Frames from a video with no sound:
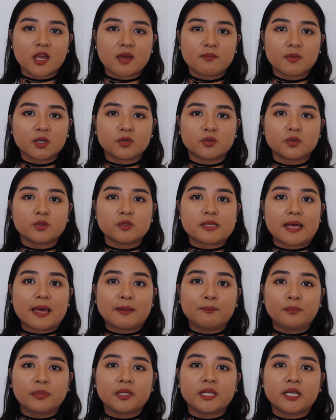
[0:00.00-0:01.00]
chemicals
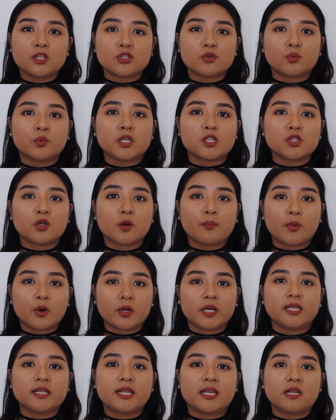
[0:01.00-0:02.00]
and bleach, which your
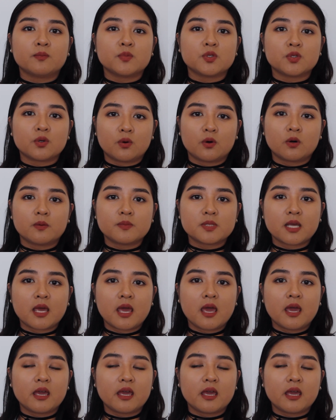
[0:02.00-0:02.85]
body then absorbs.